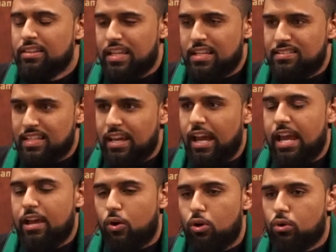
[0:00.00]
They say,
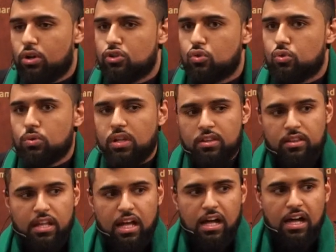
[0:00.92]
hey, O
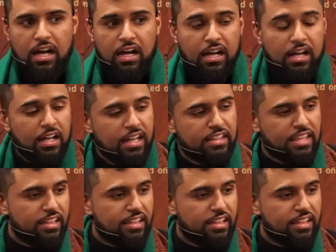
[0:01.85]
Rasulullah,